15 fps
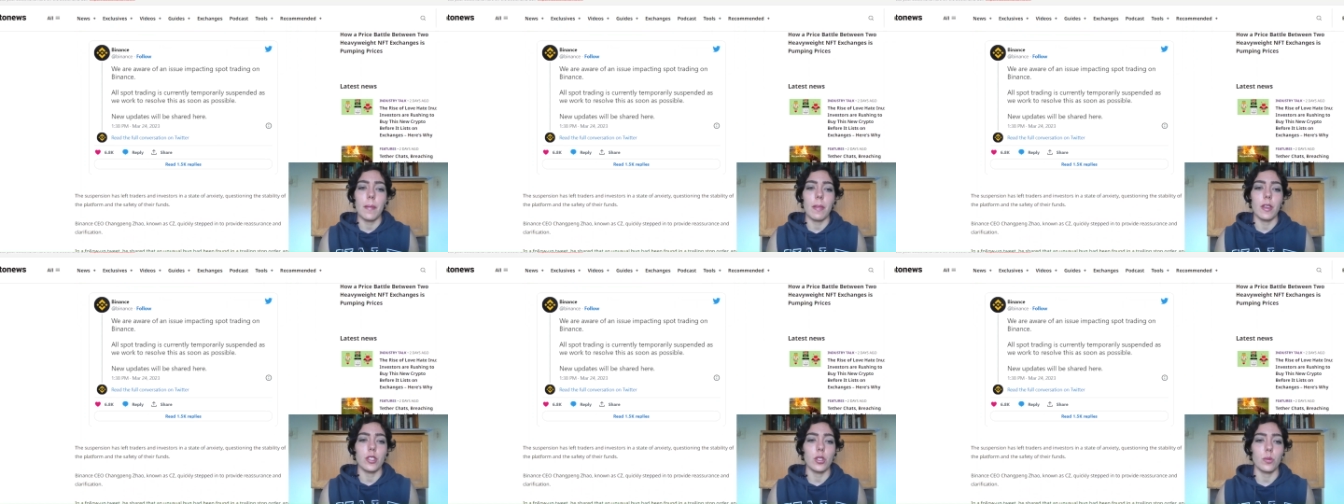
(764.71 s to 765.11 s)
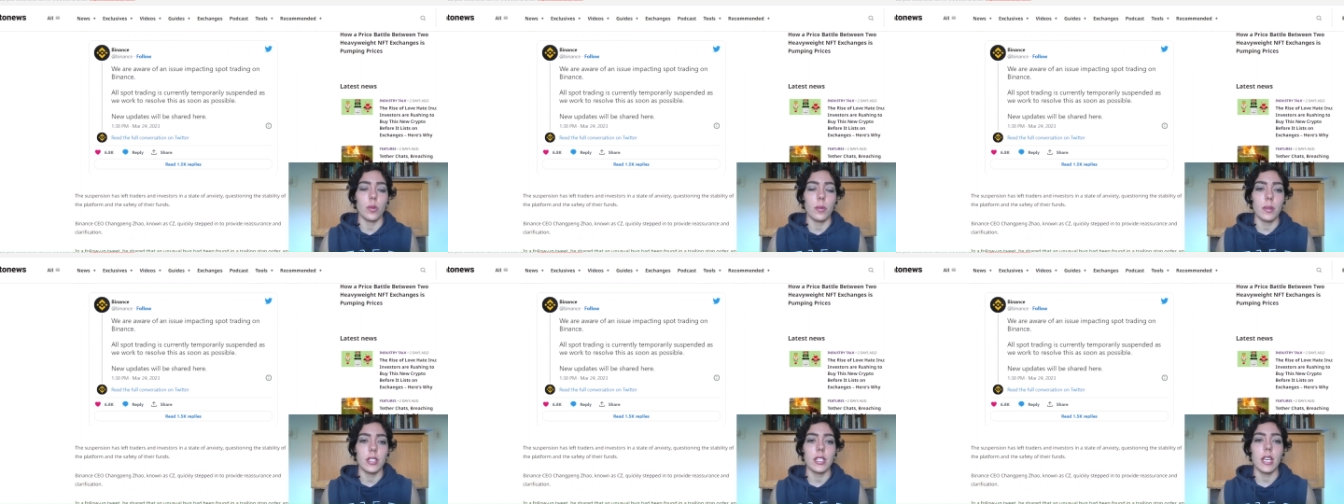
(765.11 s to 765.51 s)
This is
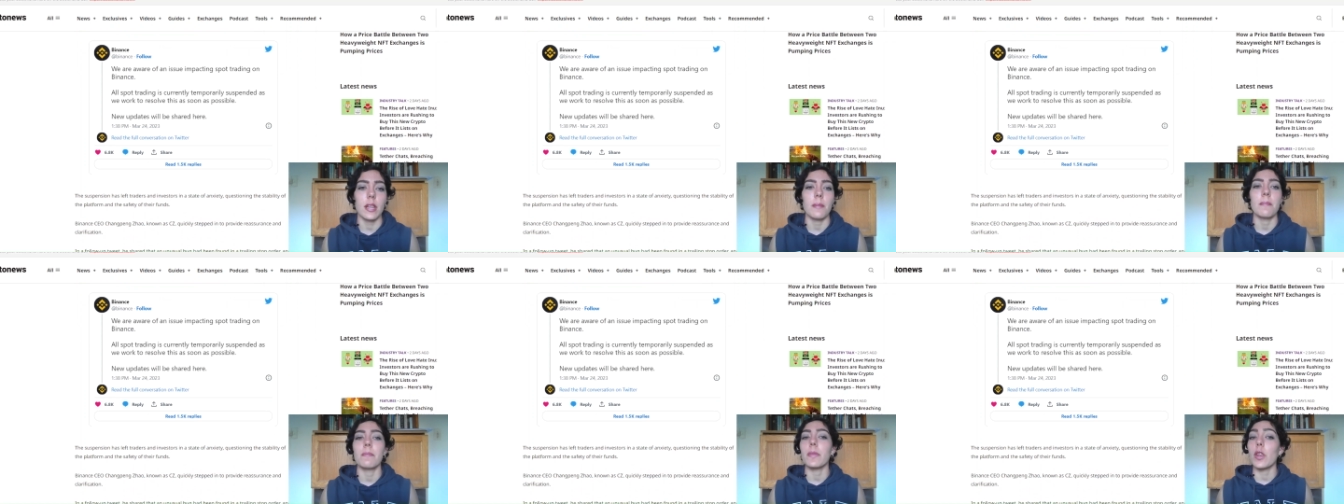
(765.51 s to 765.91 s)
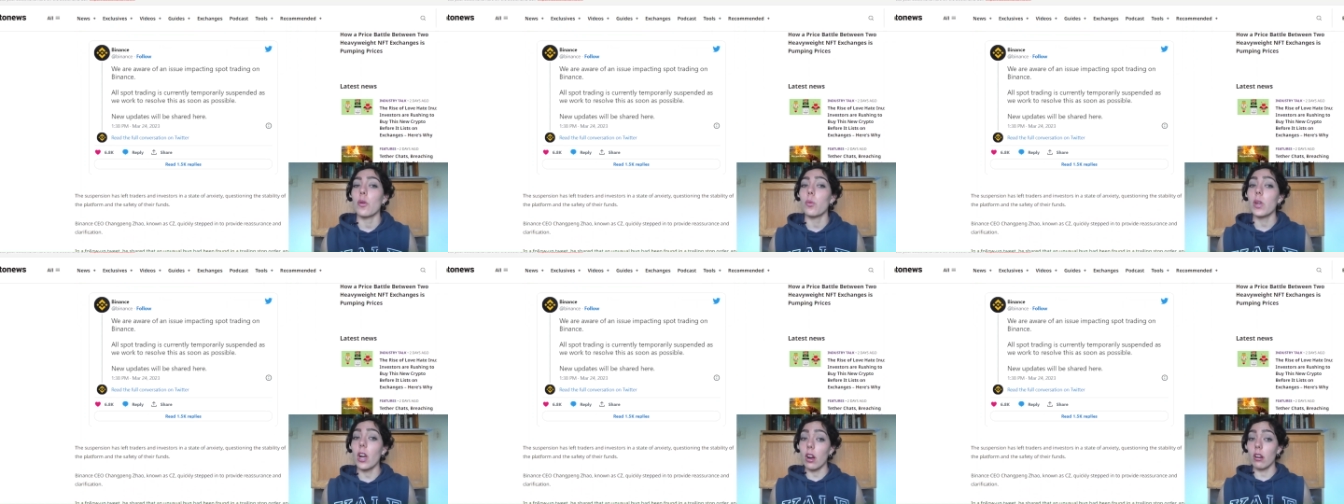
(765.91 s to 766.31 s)
what was said.
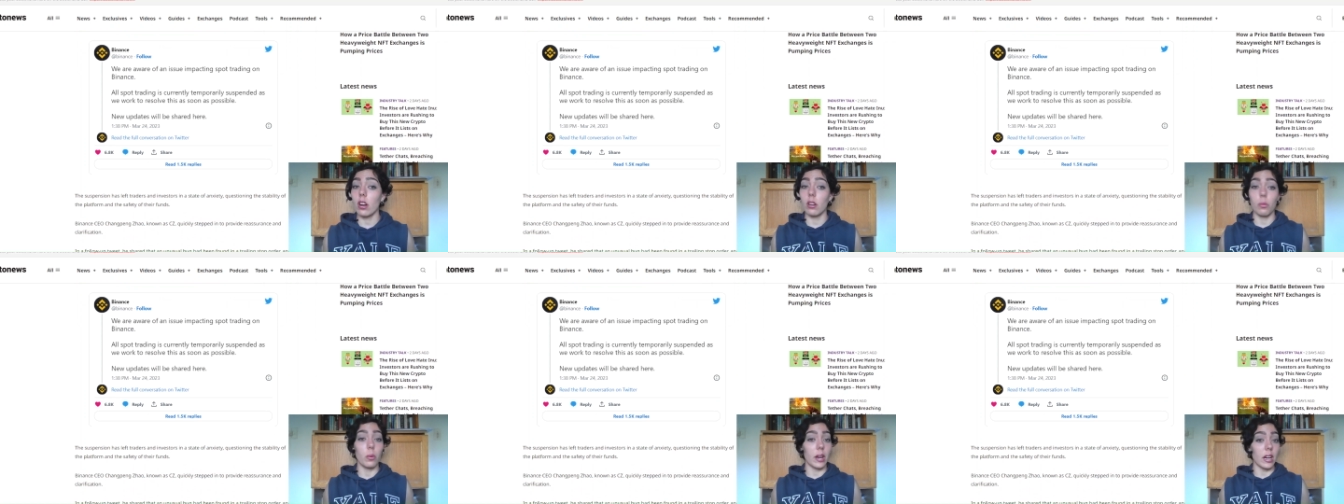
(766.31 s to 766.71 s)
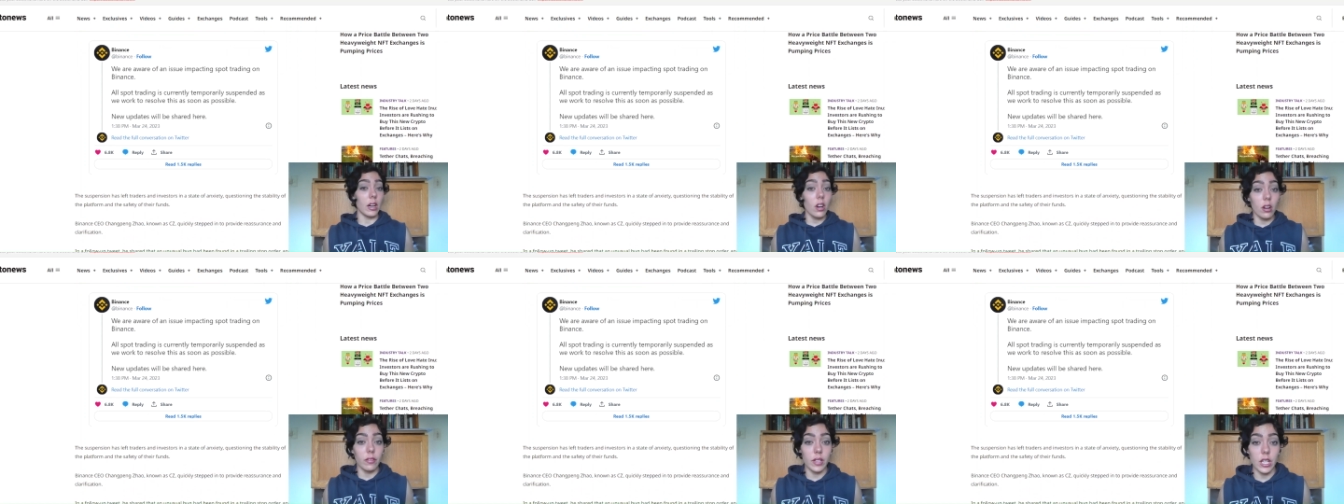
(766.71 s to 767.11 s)
We are
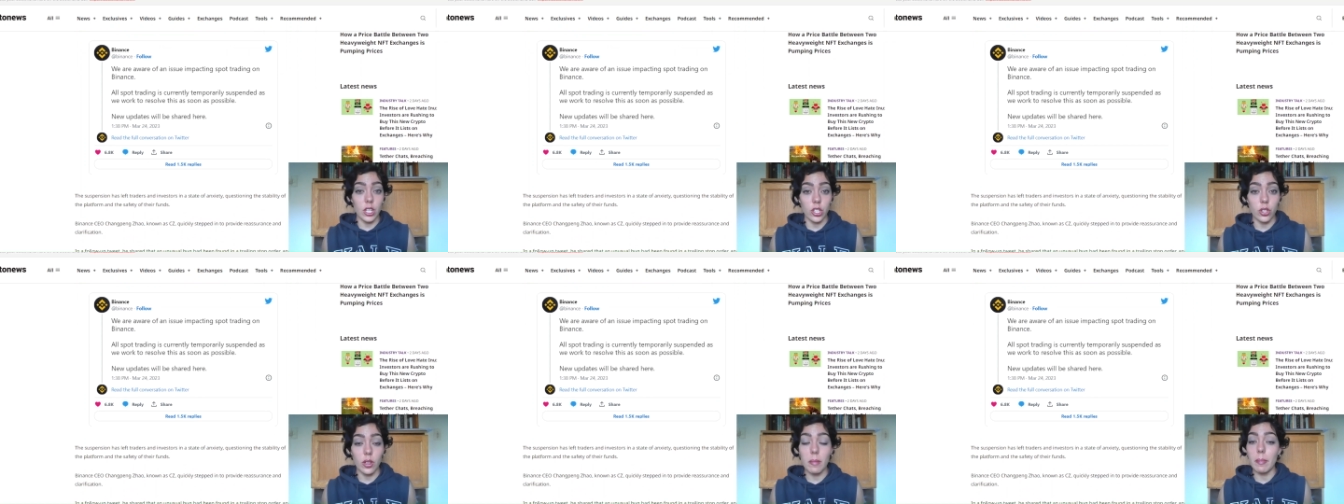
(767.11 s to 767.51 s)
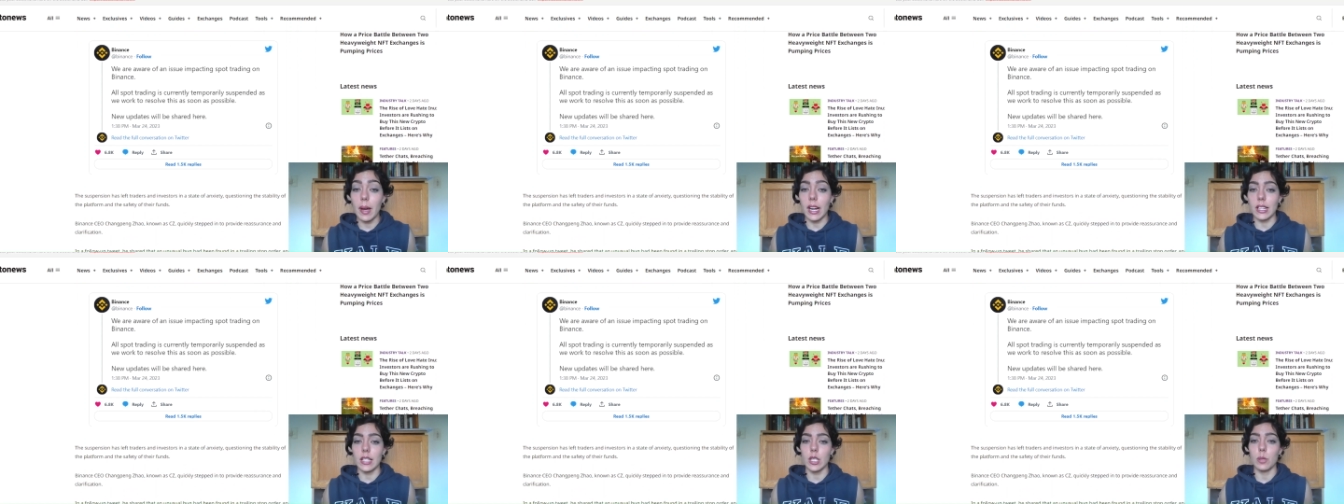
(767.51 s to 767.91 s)
aware of an issue
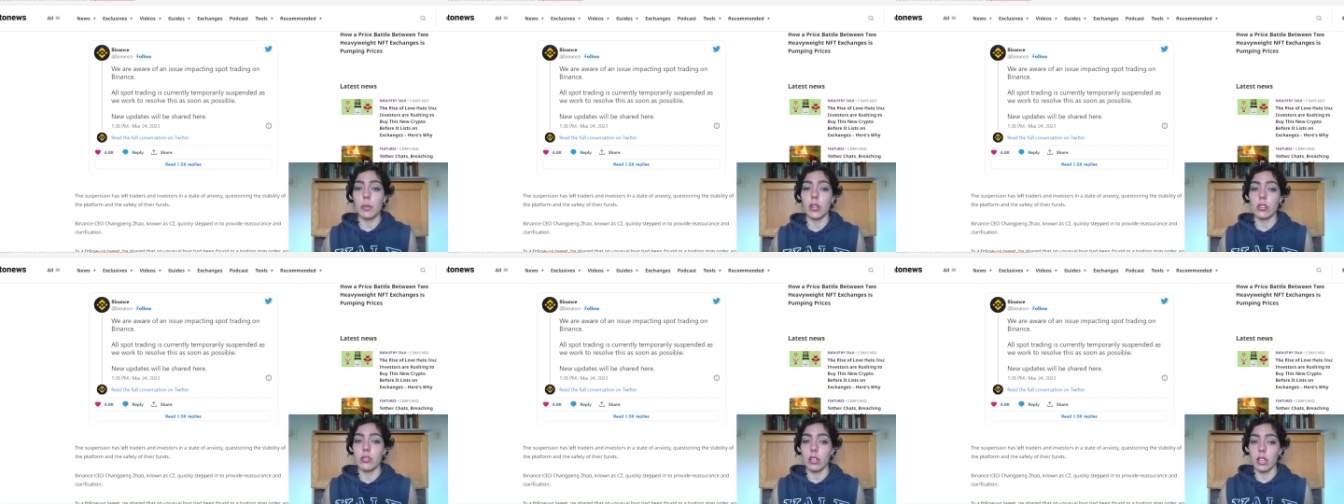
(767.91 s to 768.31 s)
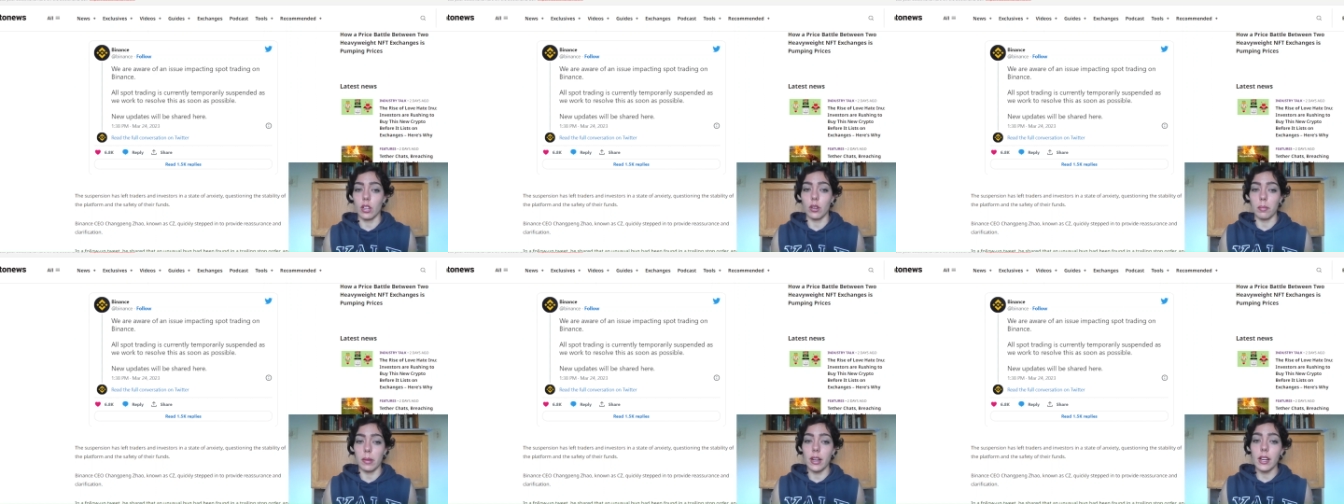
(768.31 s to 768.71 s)
impacting spot trading
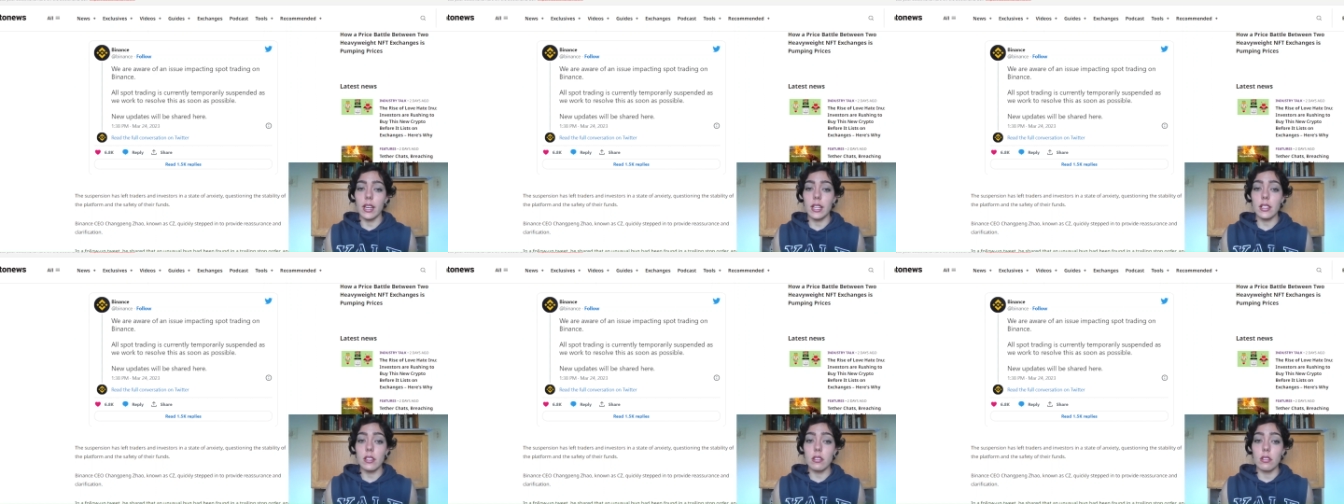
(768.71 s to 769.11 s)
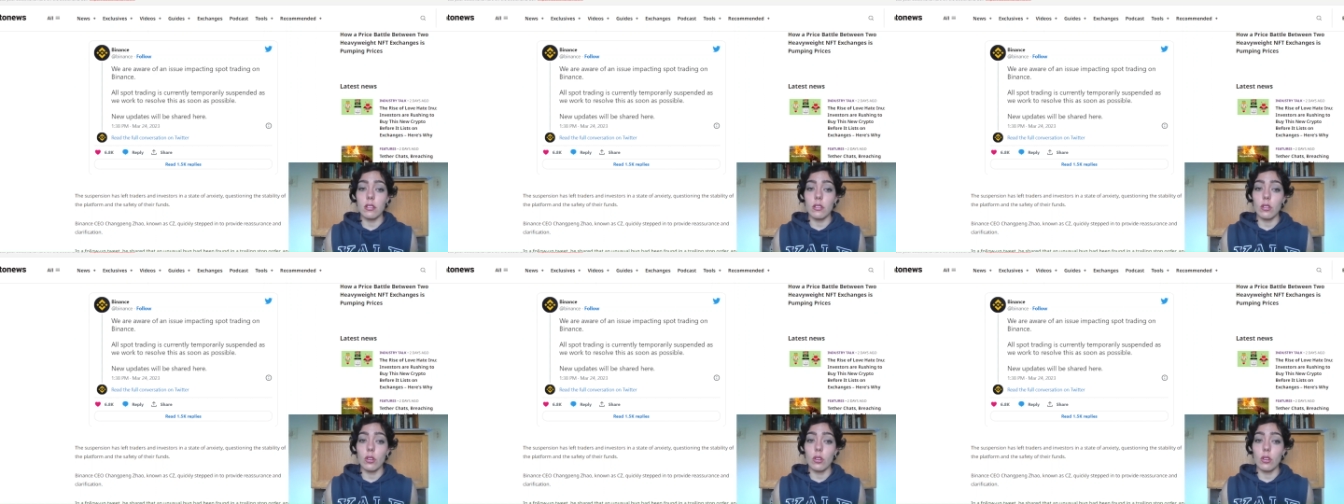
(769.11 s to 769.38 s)
on Binance.